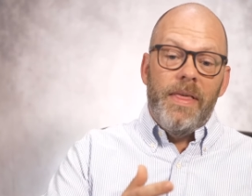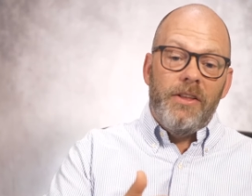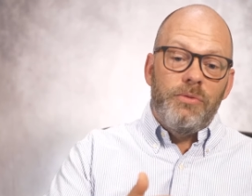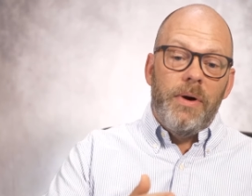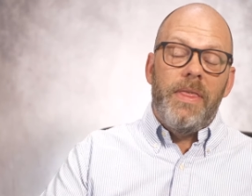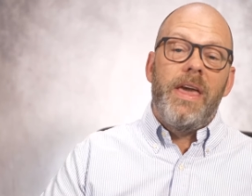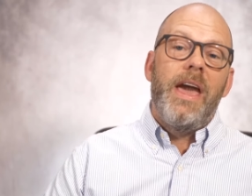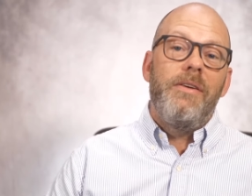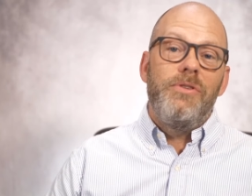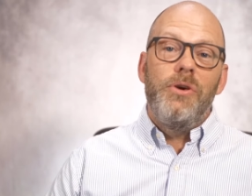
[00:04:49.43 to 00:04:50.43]
That's why they
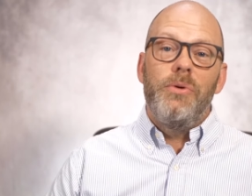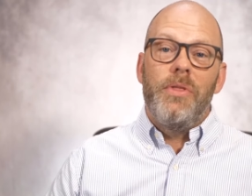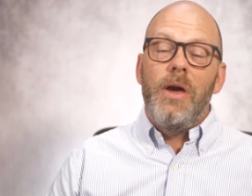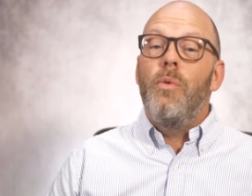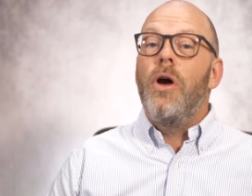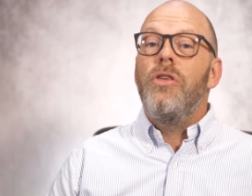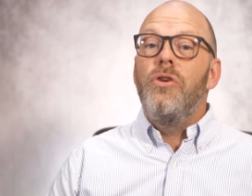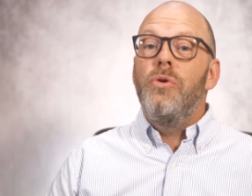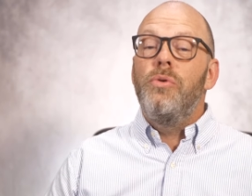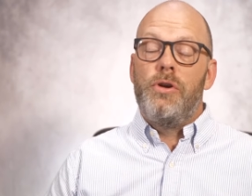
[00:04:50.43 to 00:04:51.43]
have you. They want
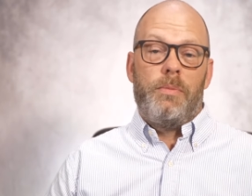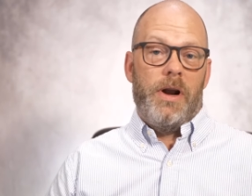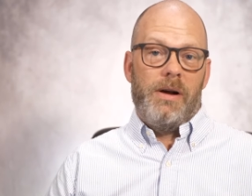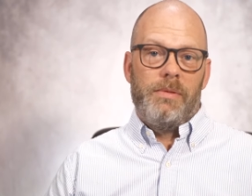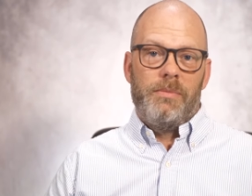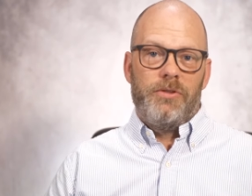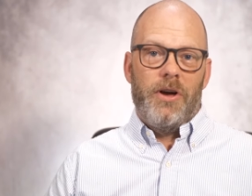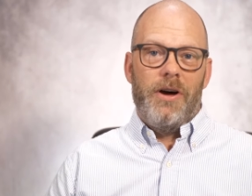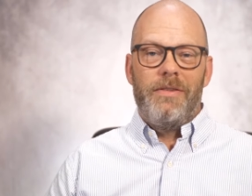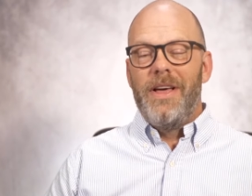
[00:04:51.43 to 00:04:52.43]
you to problem
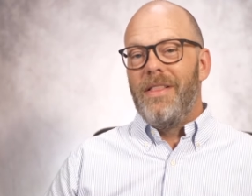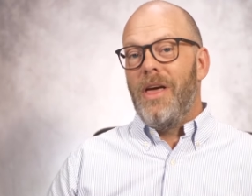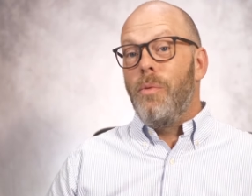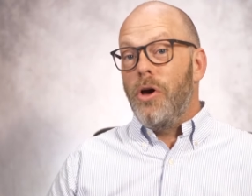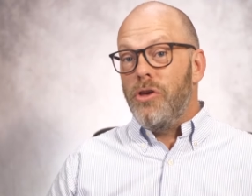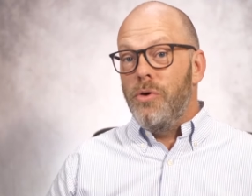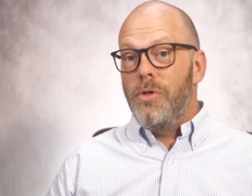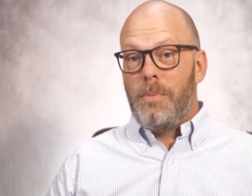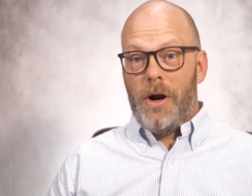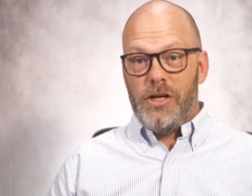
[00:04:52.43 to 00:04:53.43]
solve. They want you,
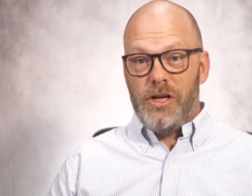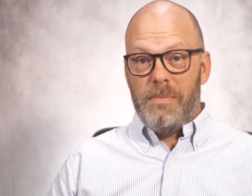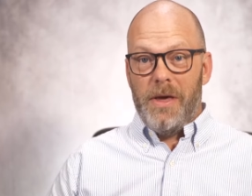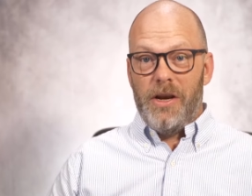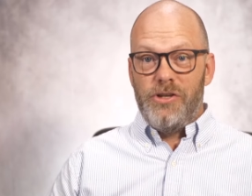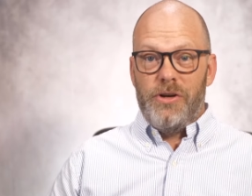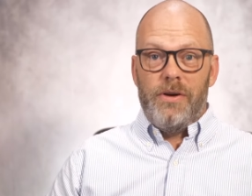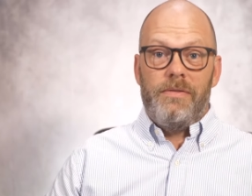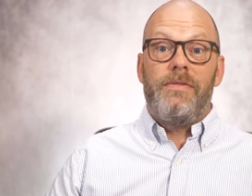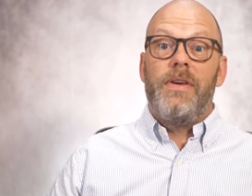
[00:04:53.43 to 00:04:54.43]
the project manager,
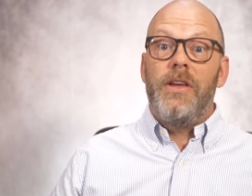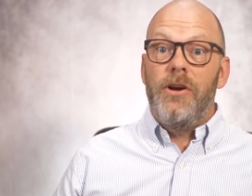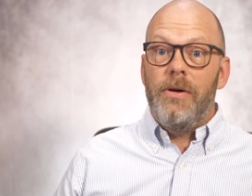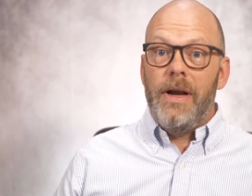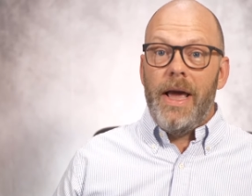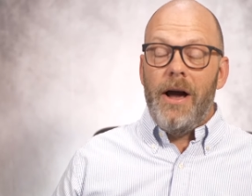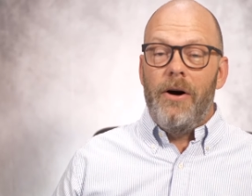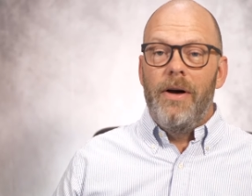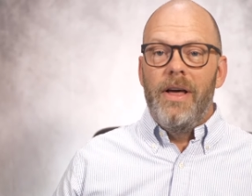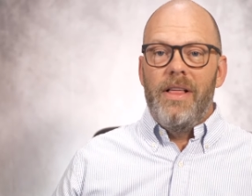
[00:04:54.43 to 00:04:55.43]
to figure it
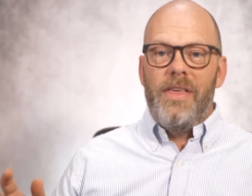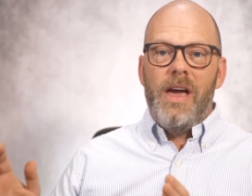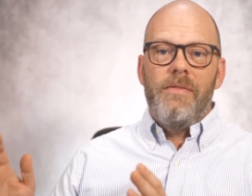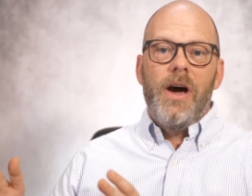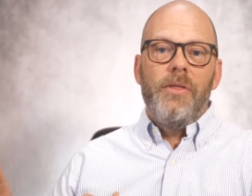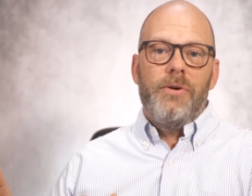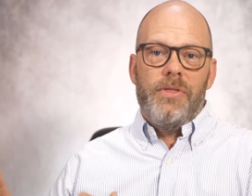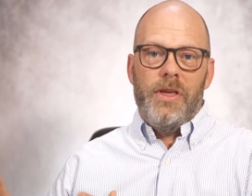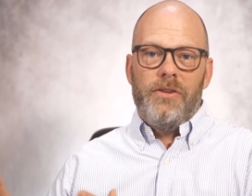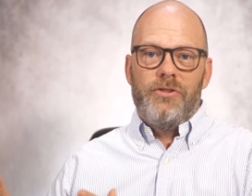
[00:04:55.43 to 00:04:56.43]
out. They have other
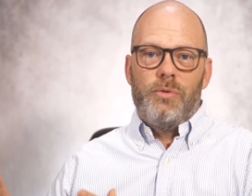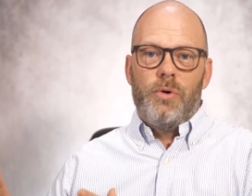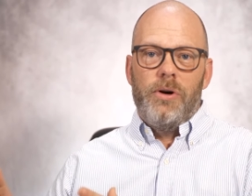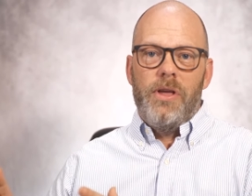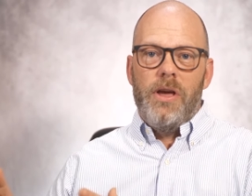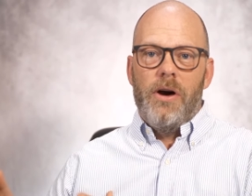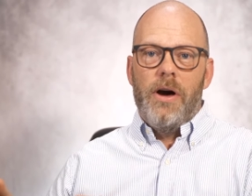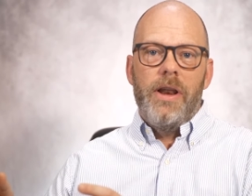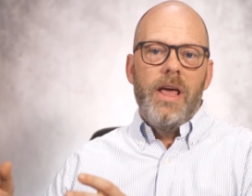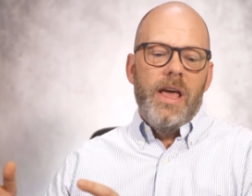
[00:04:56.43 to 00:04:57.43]
things they're working
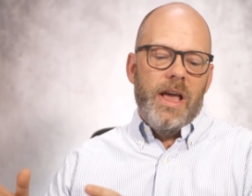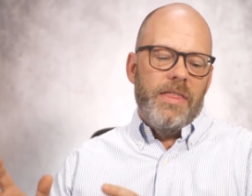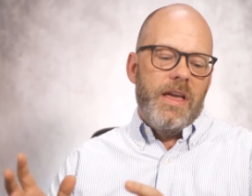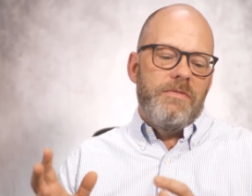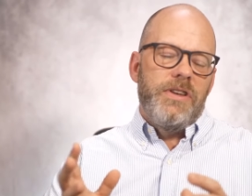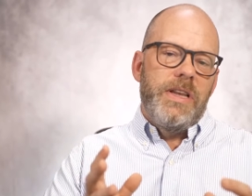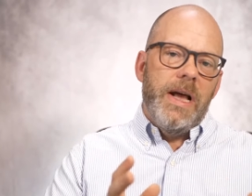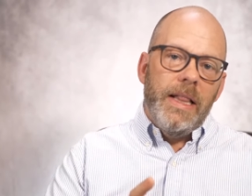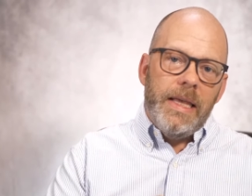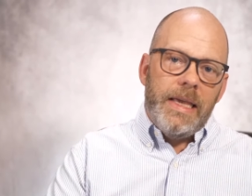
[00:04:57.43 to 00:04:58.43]
on, and they've
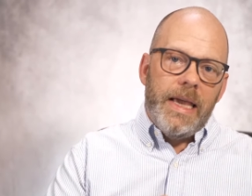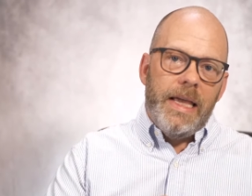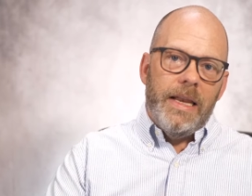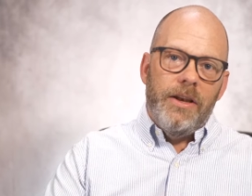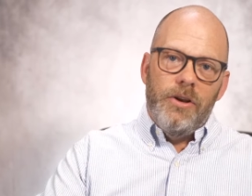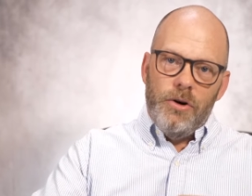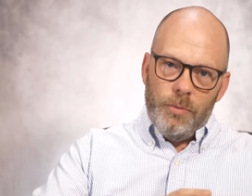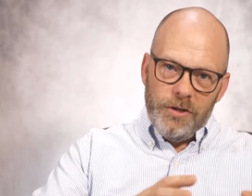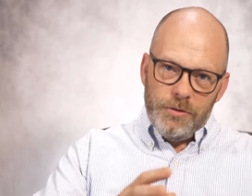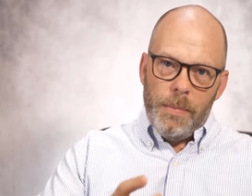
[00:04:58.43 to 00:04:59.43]
delegated
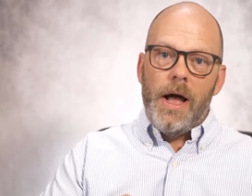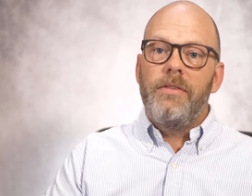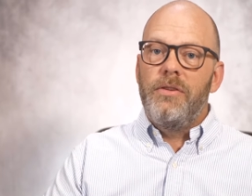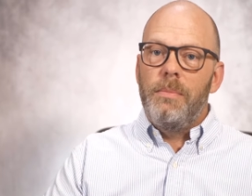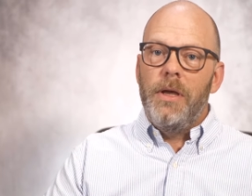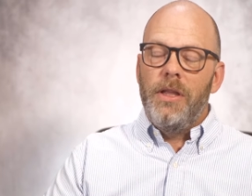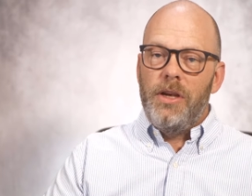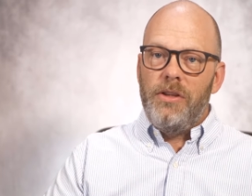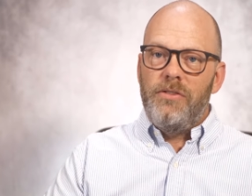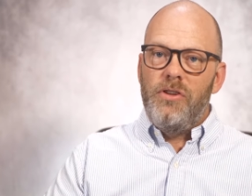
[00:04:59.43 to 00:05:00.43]

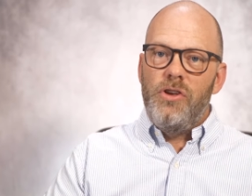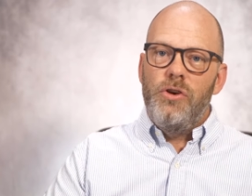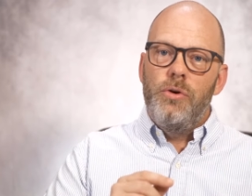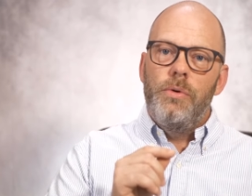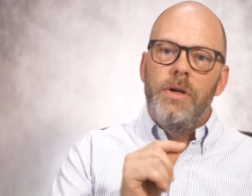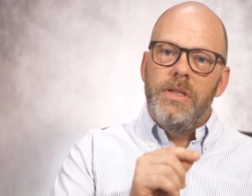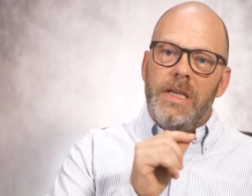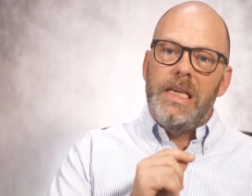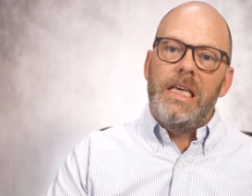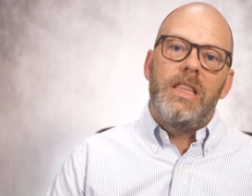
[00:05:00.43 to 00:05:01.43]
responsibilities to you to
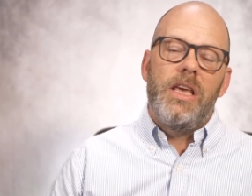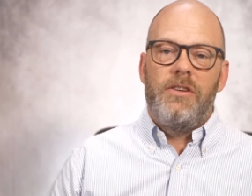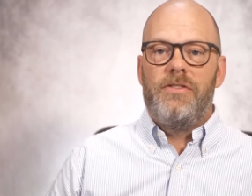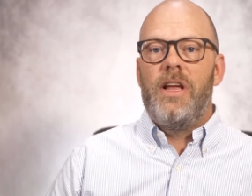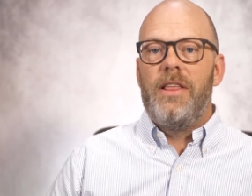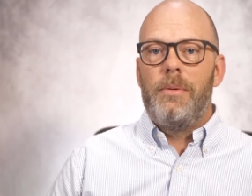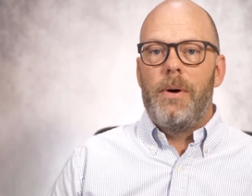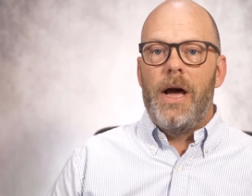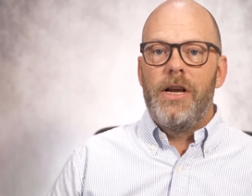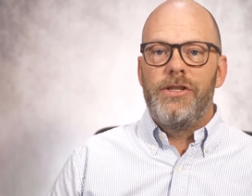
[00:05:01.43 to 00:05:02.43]
get things done in the
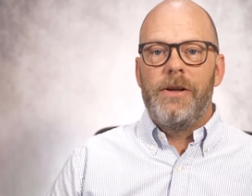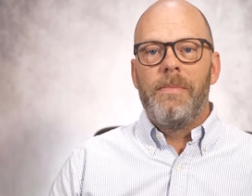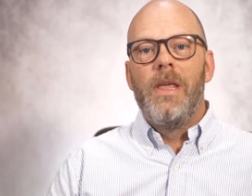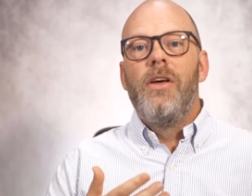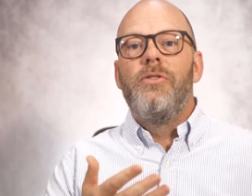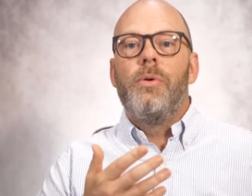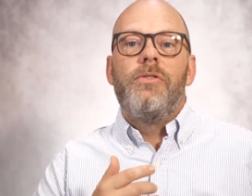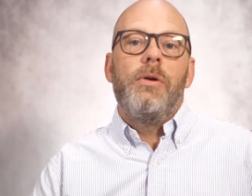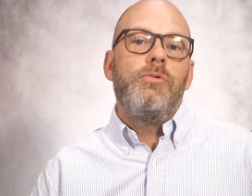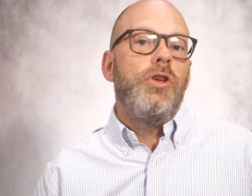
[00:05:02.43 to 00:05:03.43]
project. So
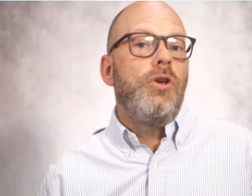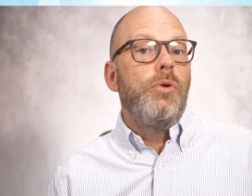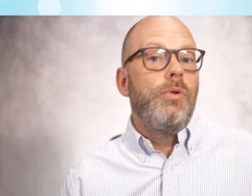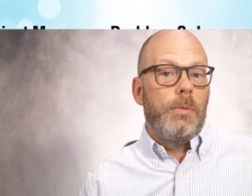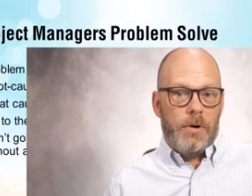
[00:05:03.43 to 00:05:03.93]
it's up to you to